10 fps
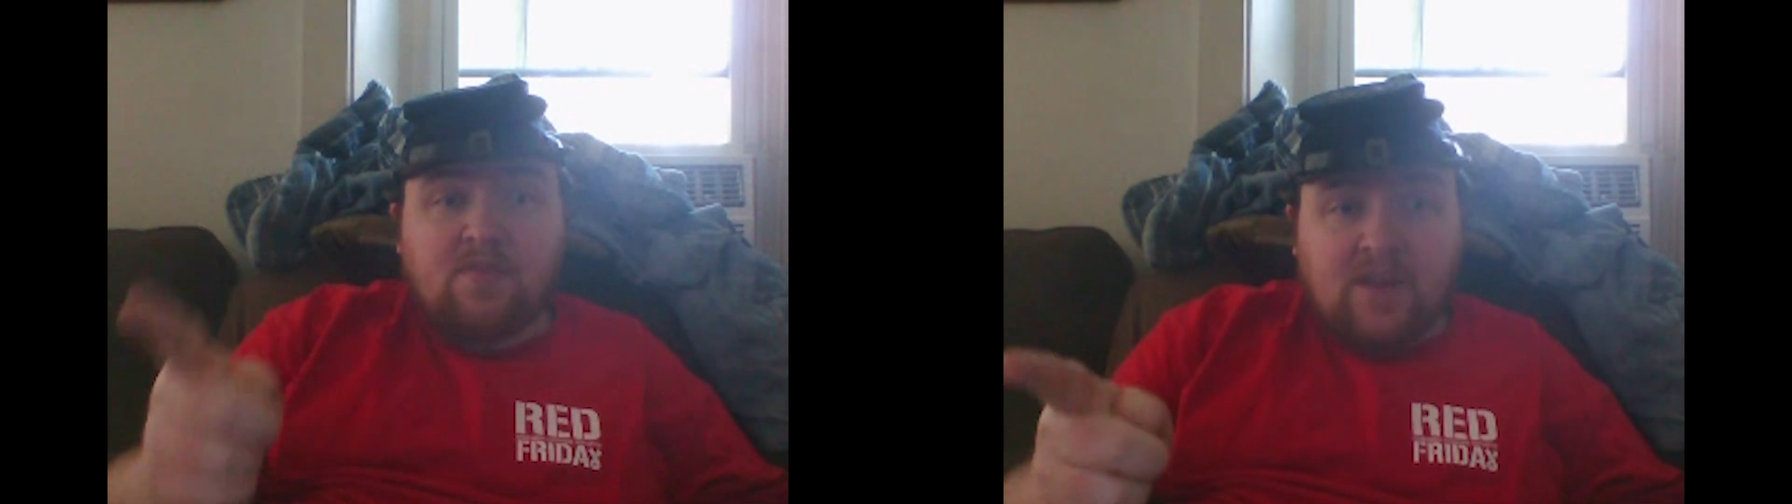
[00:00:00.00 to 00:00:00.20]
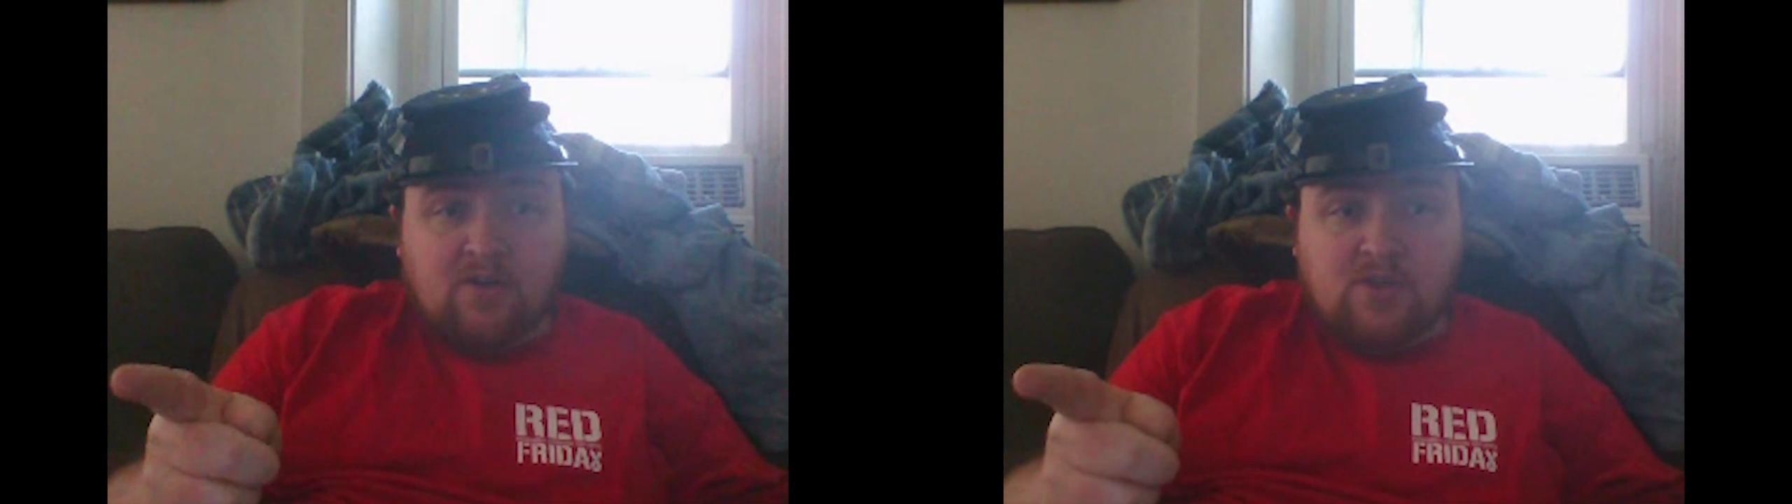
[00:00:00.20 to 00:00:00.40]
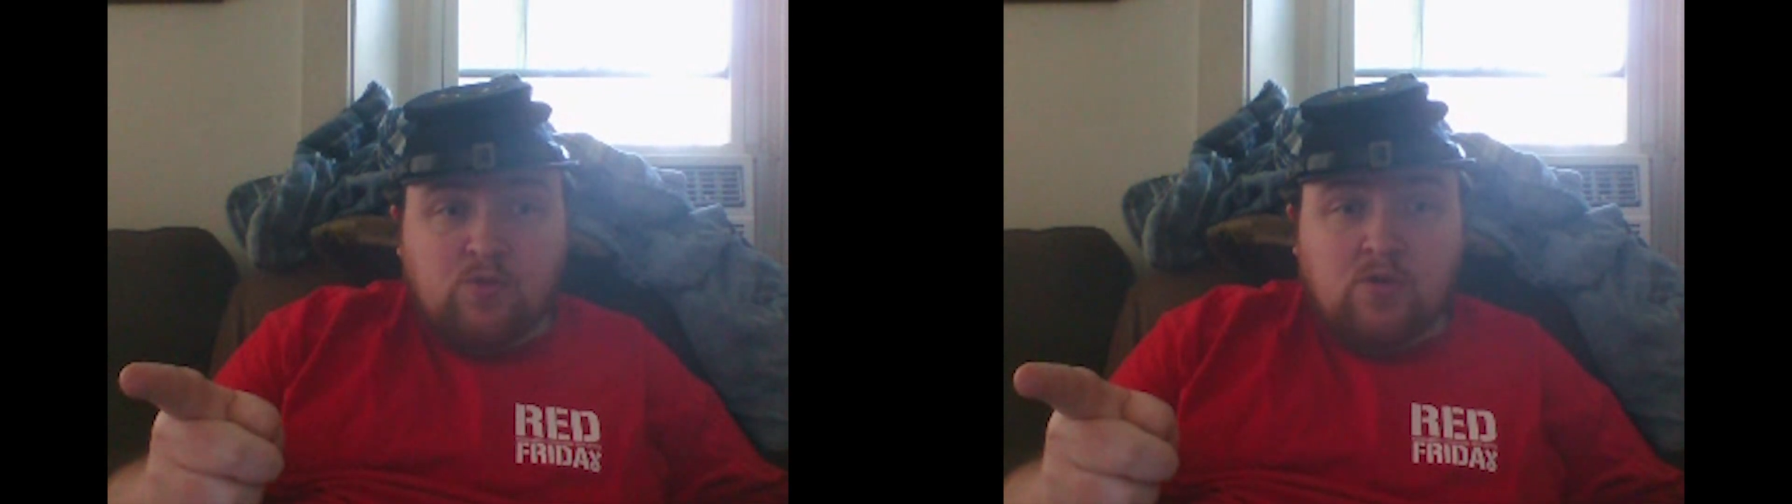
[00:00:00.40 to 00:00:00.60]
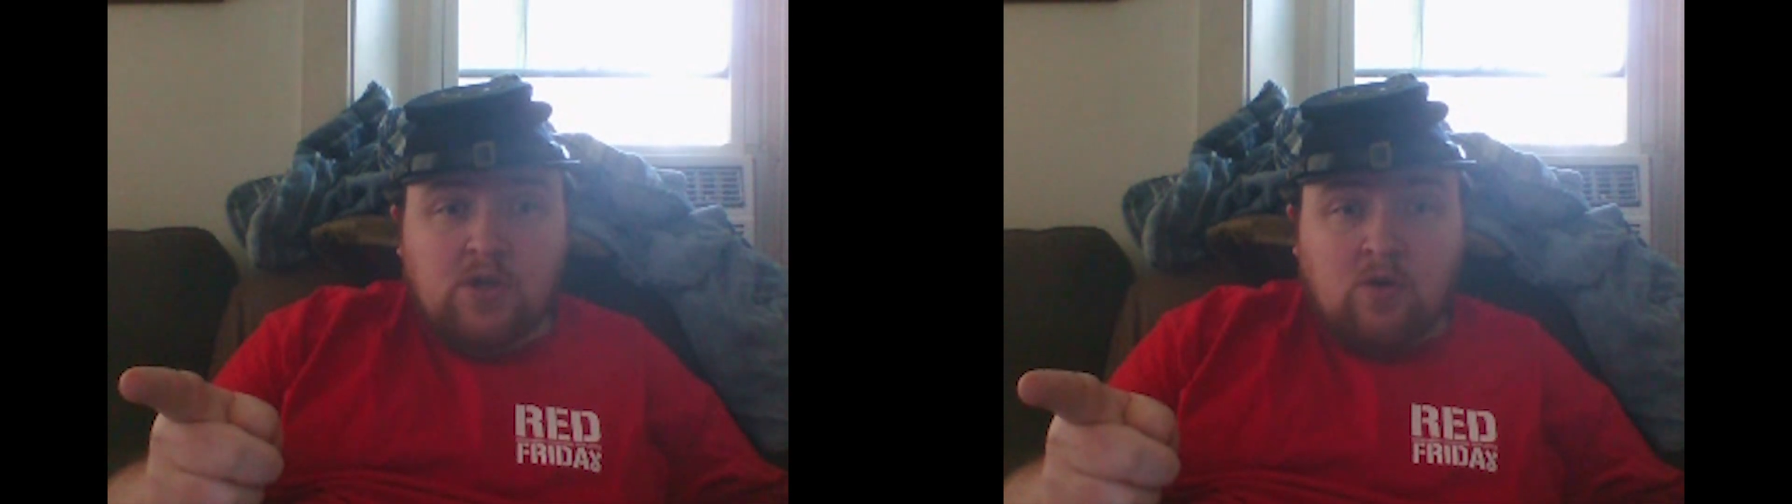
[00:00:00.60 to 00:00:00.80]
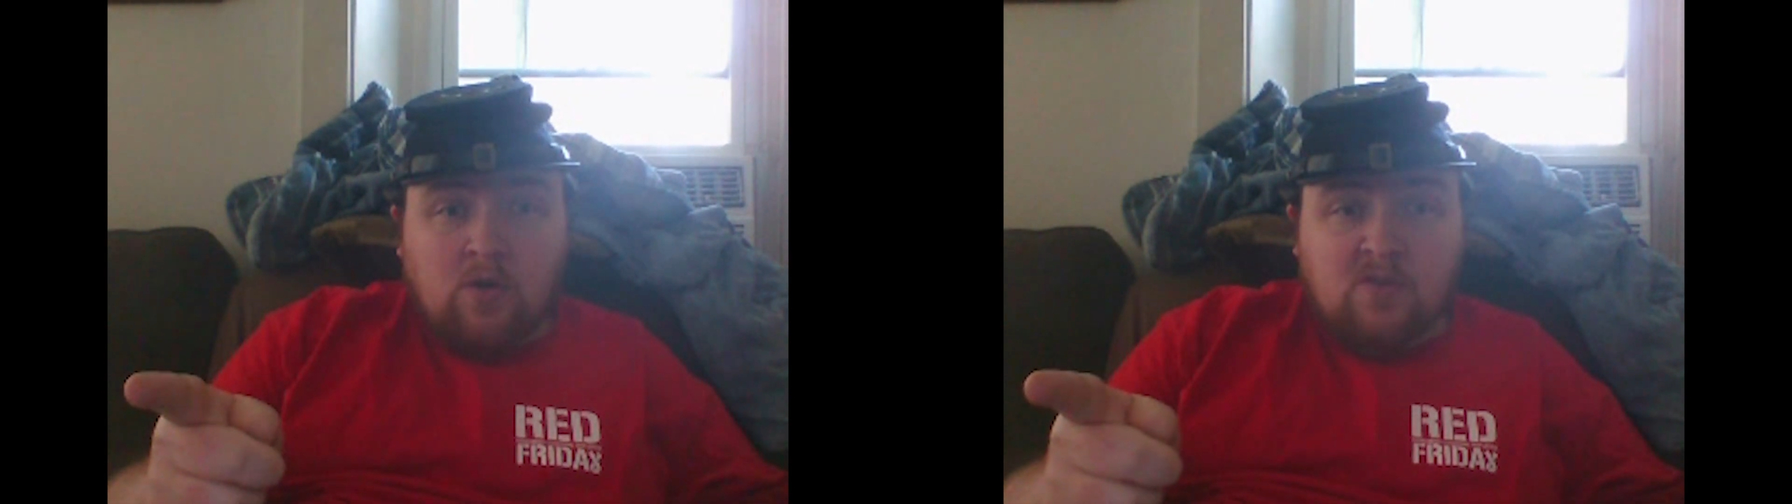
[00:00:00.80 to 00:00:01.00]
there you will
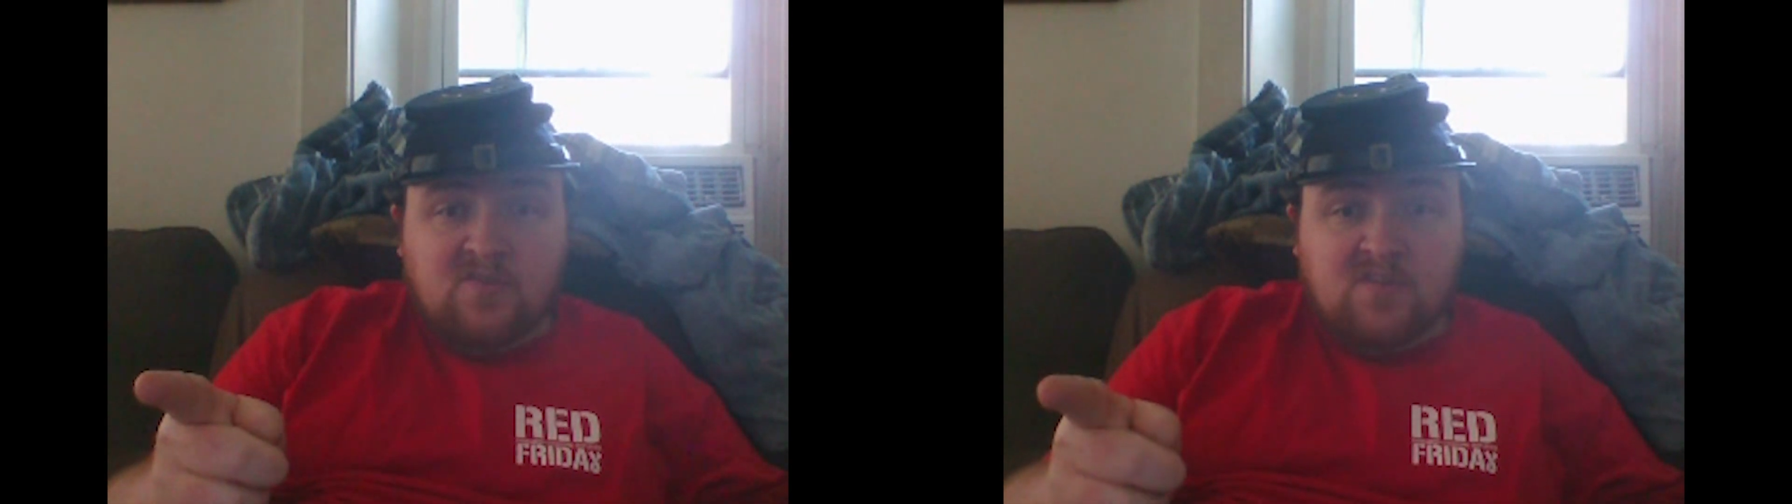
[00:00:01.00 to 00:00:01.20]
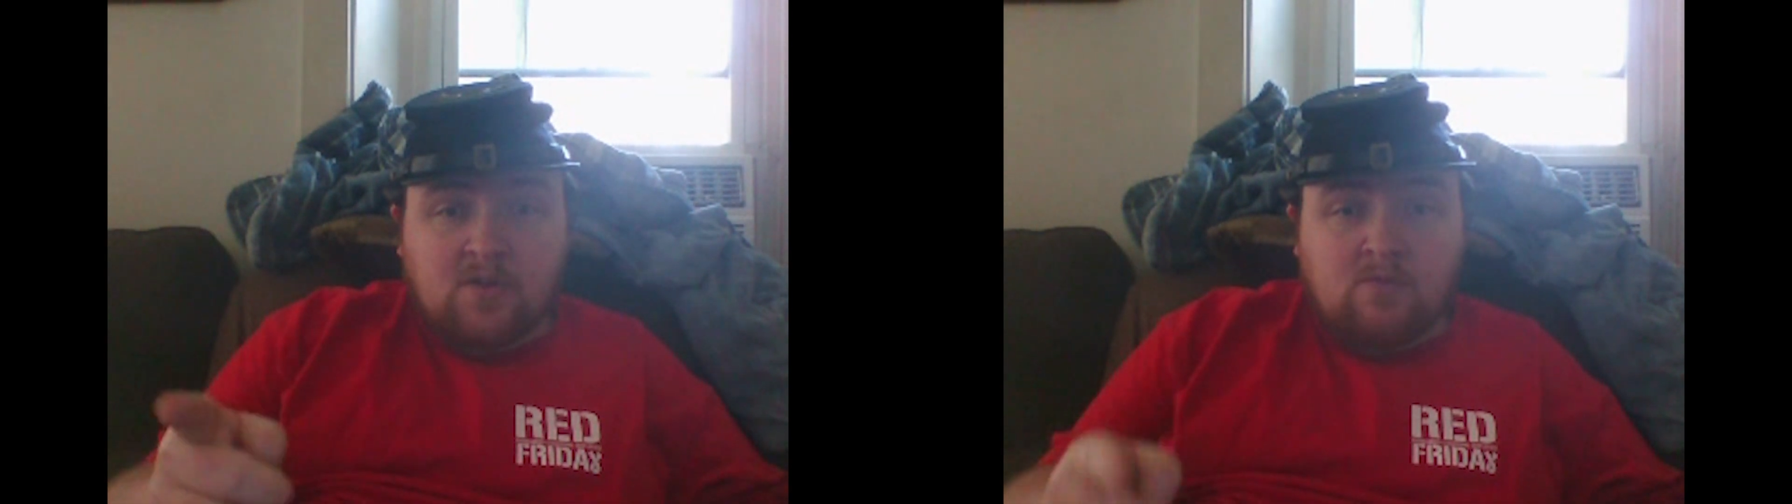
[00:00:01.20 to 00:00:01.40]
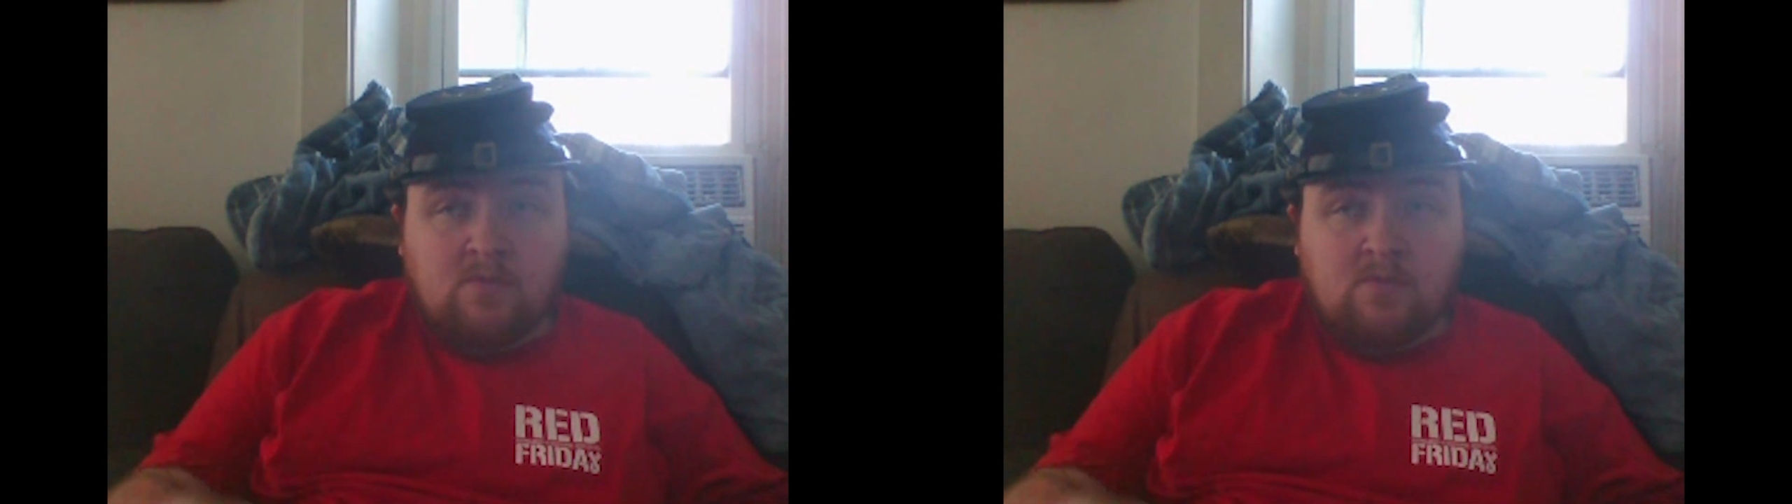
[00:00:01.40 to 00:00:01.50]
go also.